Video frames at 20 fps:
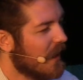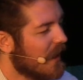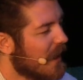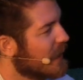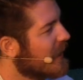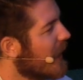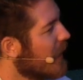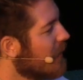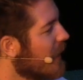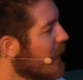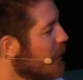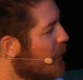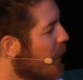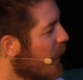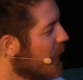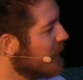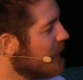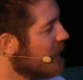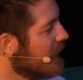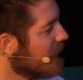It's kind of like
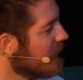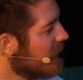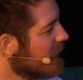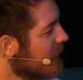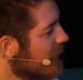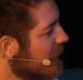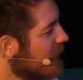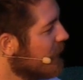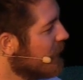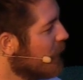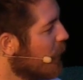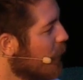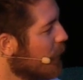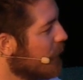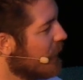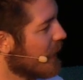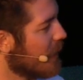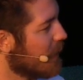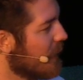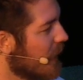puzzling the whole
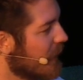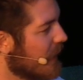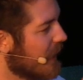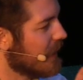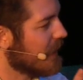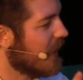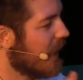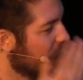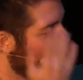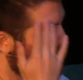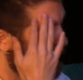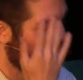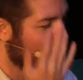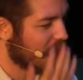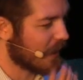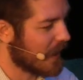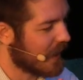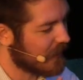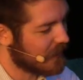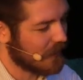thing about like how do you
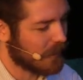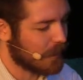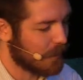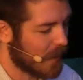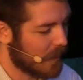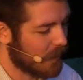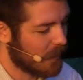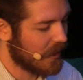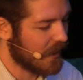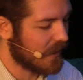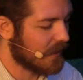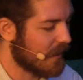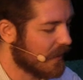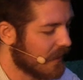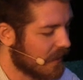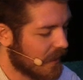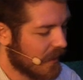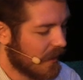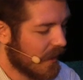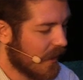organize this memory and
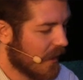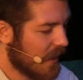then